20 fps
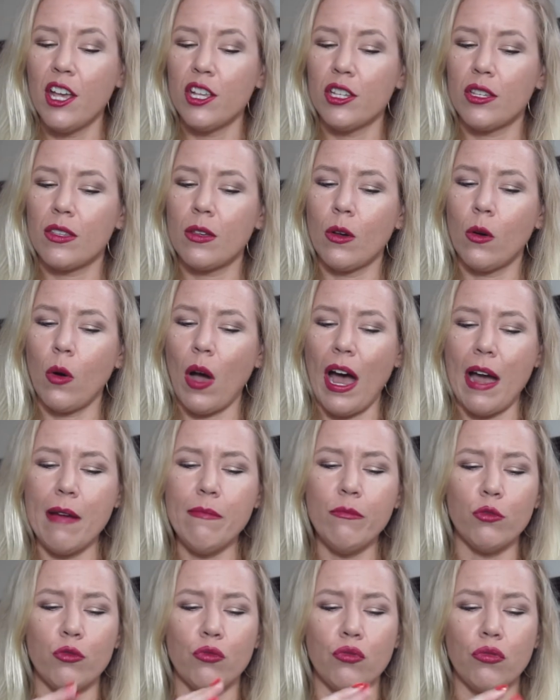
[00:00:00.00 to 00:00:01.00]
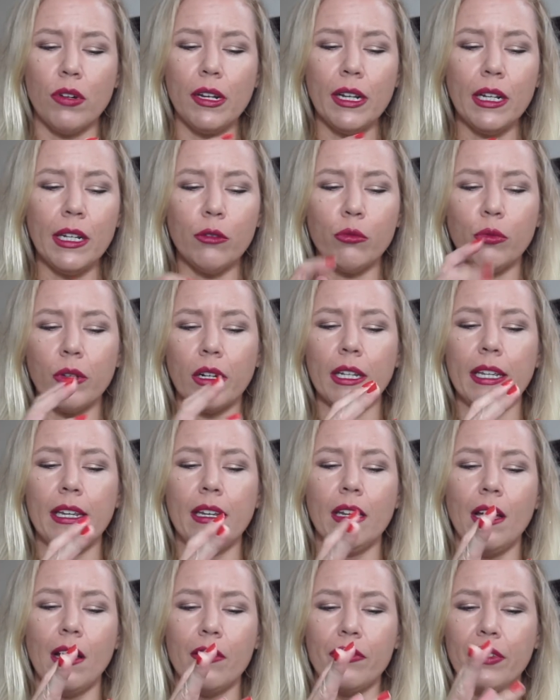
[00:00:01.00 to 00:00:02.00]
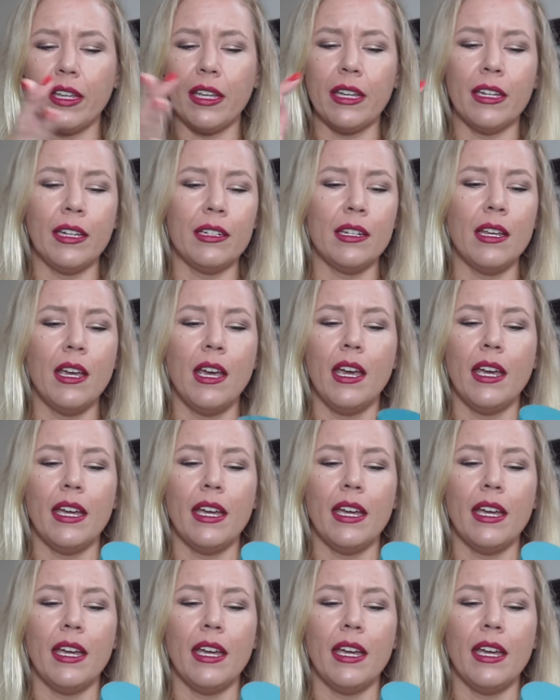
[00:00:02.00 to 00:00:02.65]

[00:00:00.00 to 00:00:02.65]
So I'm really, really loving it.